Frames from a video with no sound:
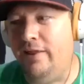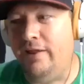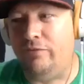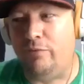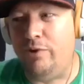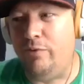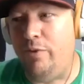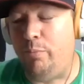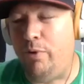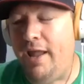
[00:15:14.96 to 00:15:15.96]
liked where you were in
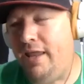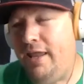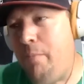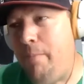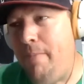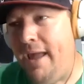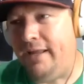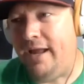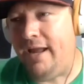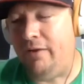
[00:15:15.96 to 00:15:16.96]
the bracket. I'm a Mac
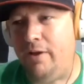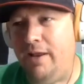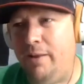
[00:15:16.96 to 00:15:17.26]
guy, right?